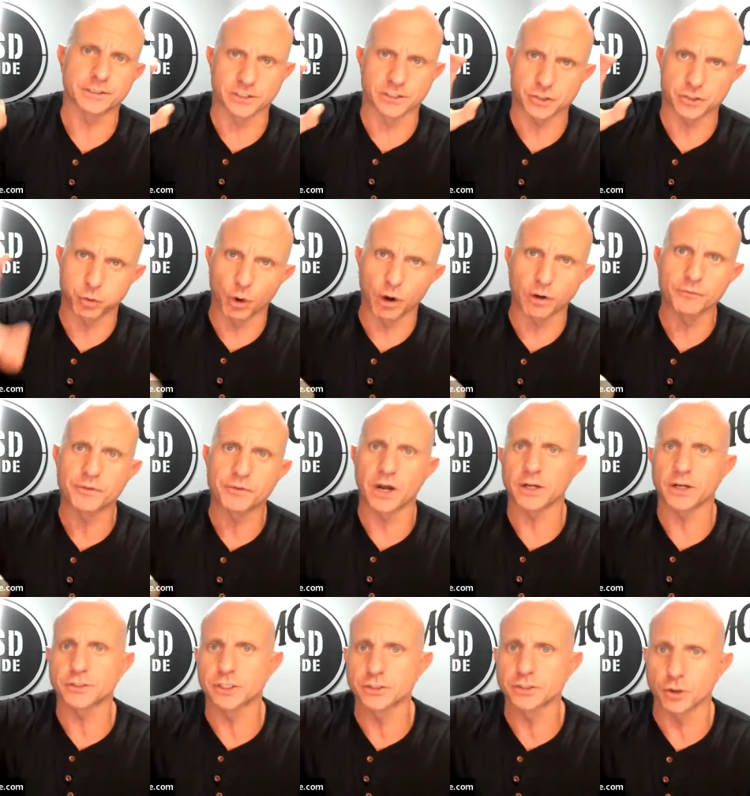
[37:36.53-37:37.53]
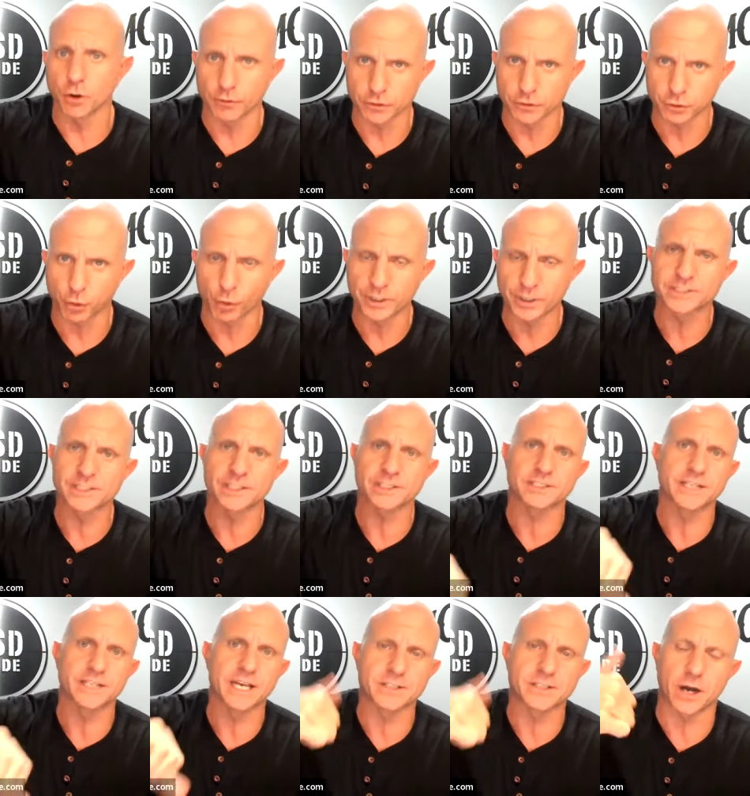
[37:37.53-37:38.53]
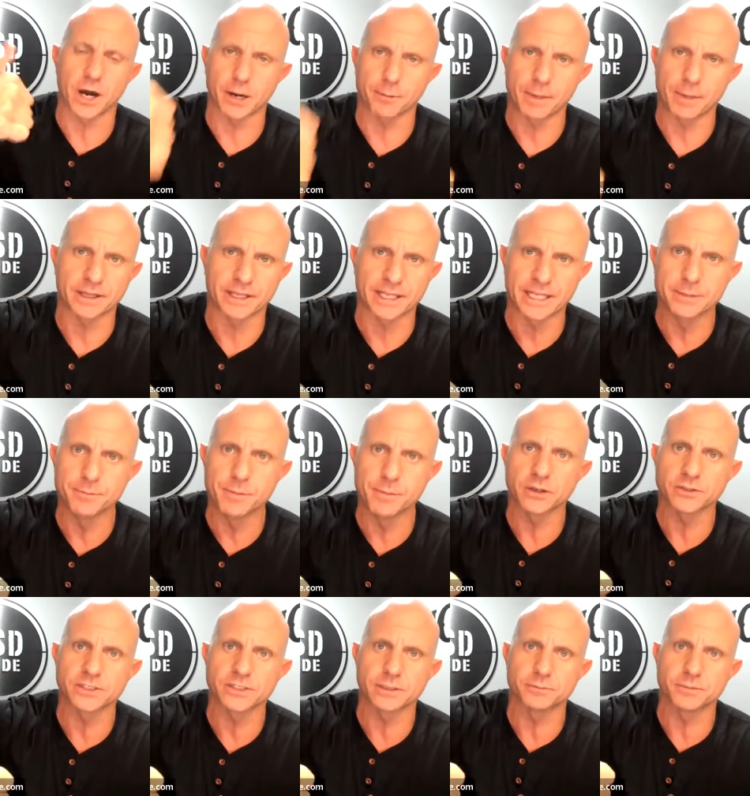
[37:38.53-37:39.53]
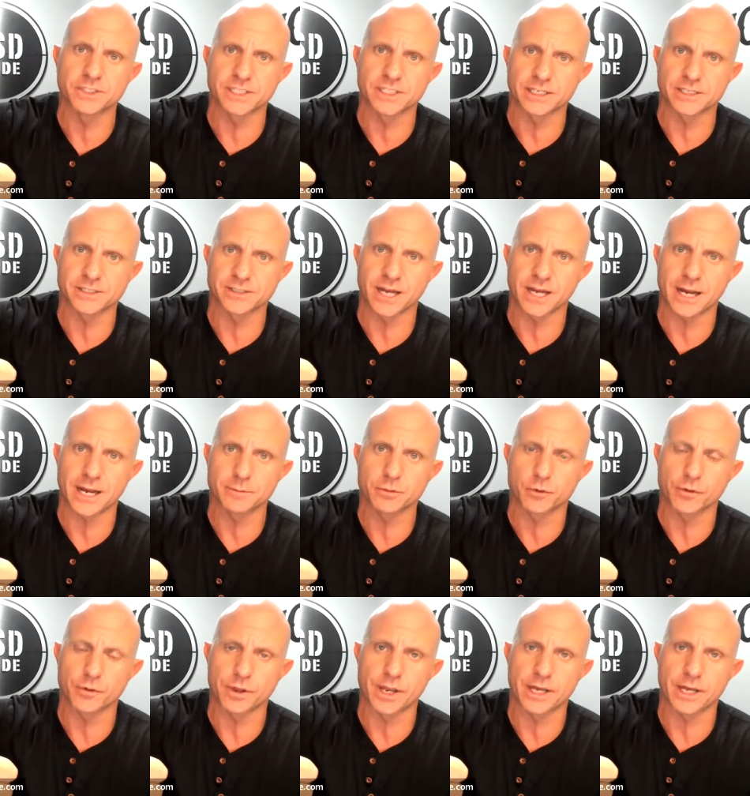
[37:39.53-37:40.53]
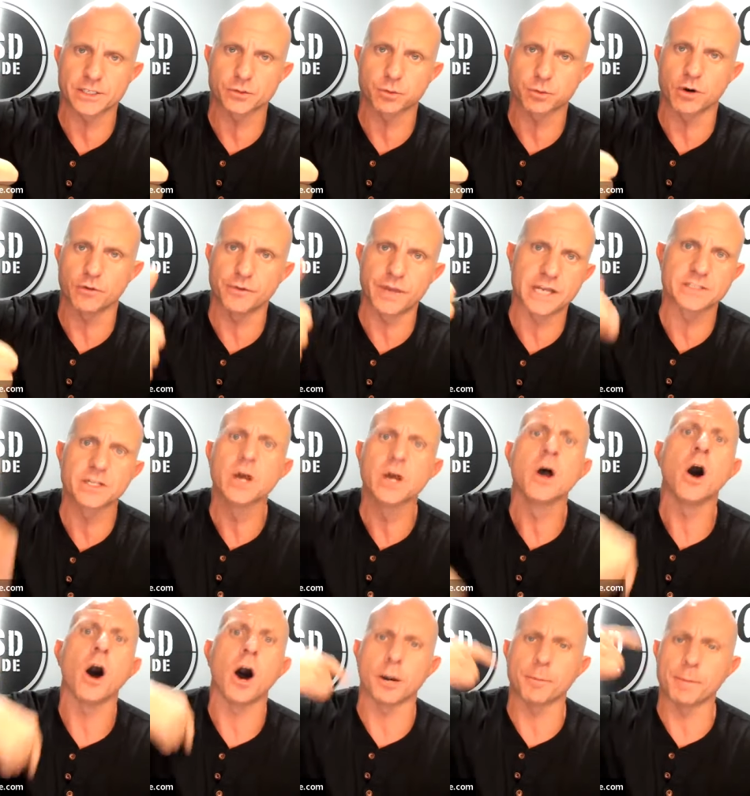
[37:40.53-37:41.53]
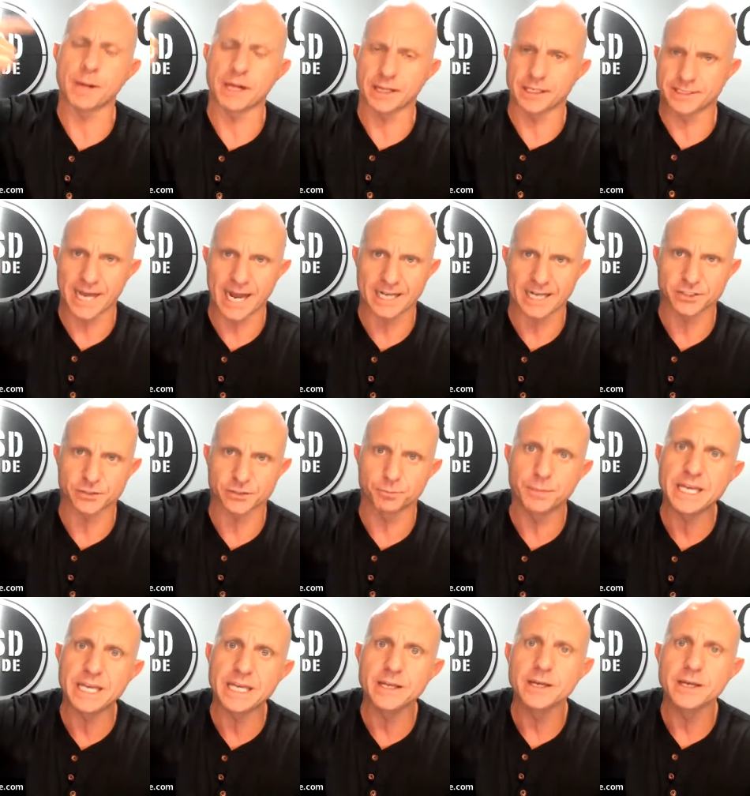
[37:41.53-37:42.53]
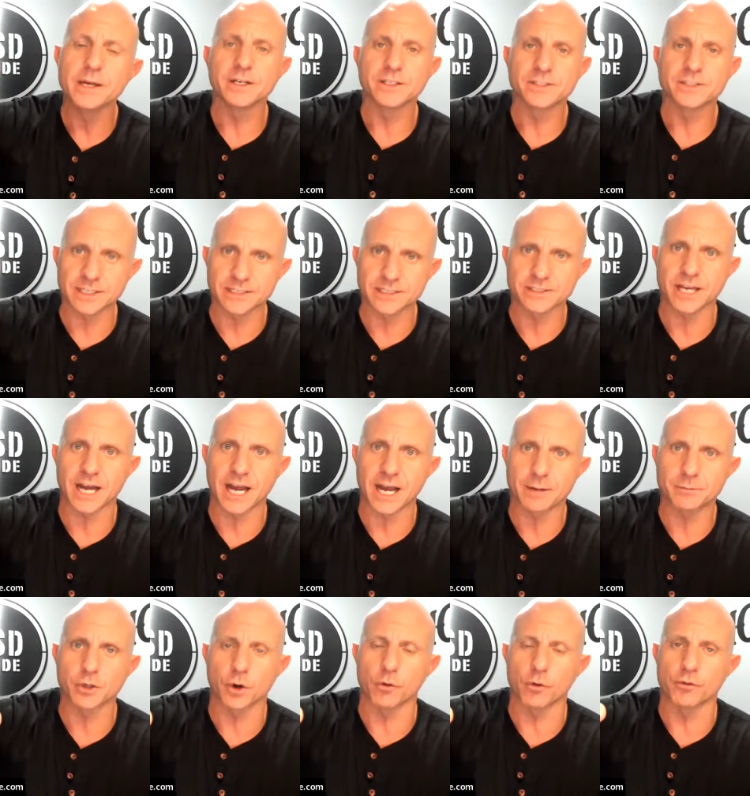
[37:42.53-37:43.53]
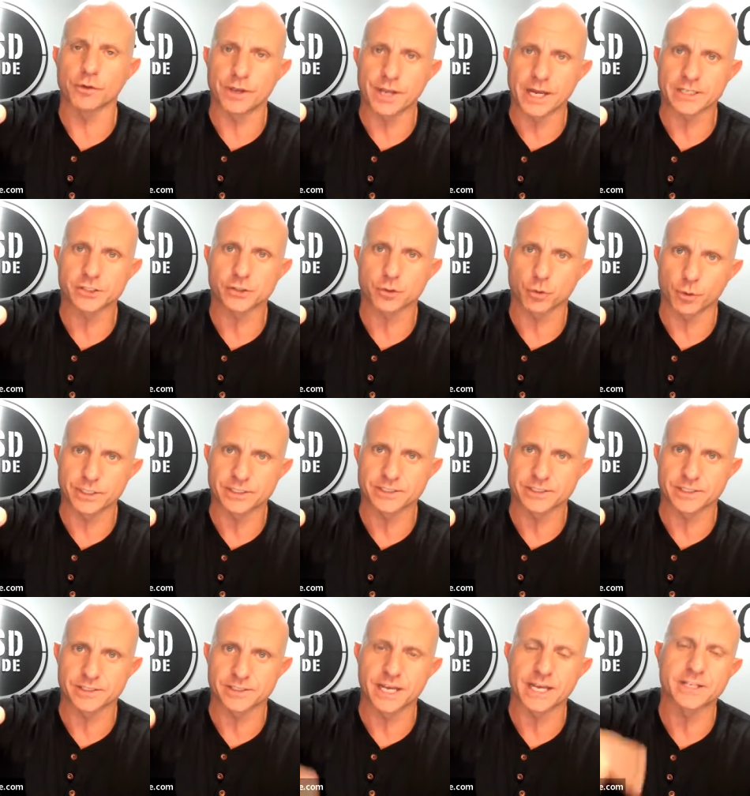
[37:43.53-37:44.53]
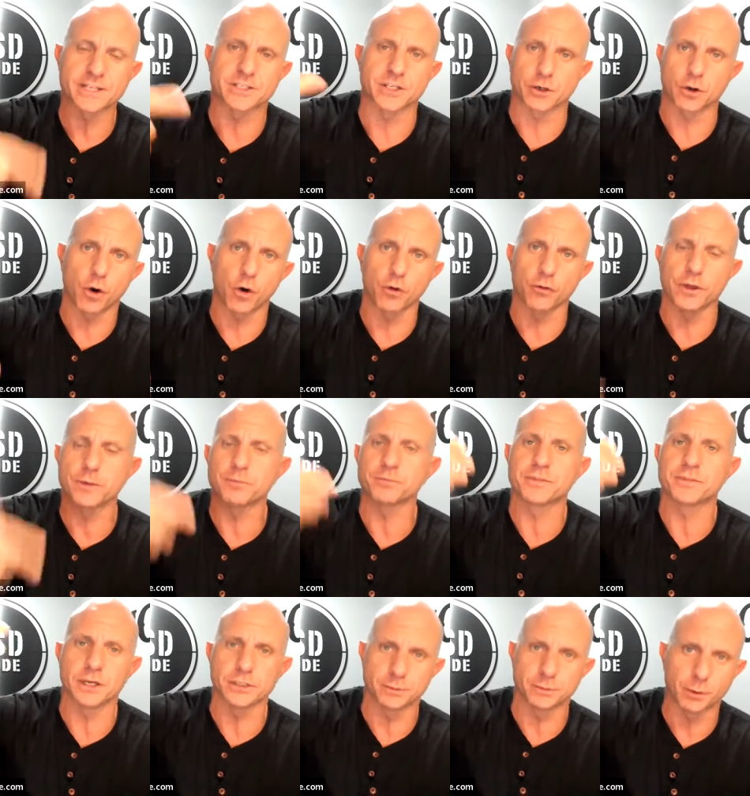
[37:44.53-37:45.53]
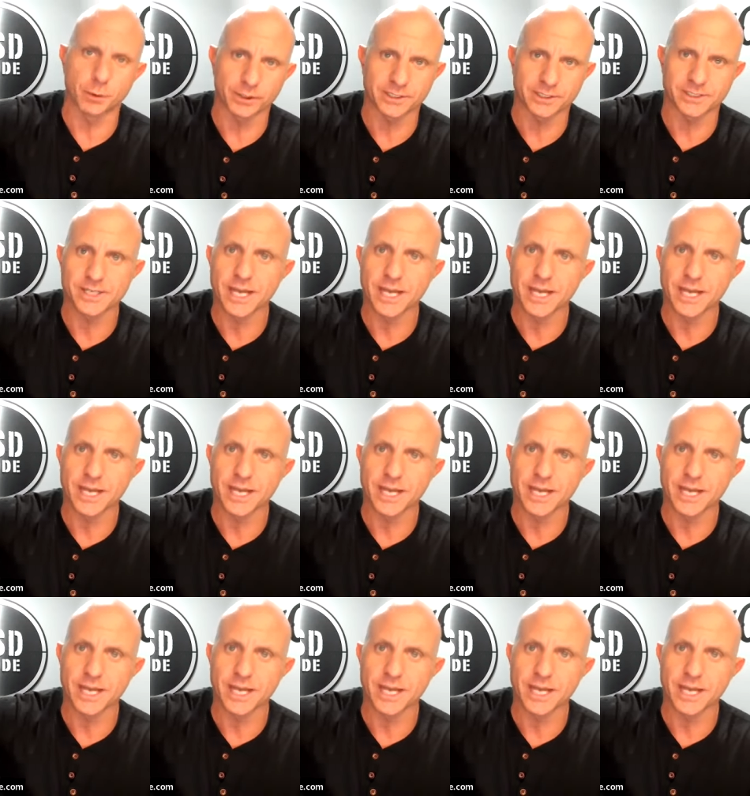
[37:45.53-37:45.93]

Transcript: It's 12 touches over 26 days, automatically emails them six times over the next 12 days, automatically tasks me six times over the next 26 days to call them, tells me what to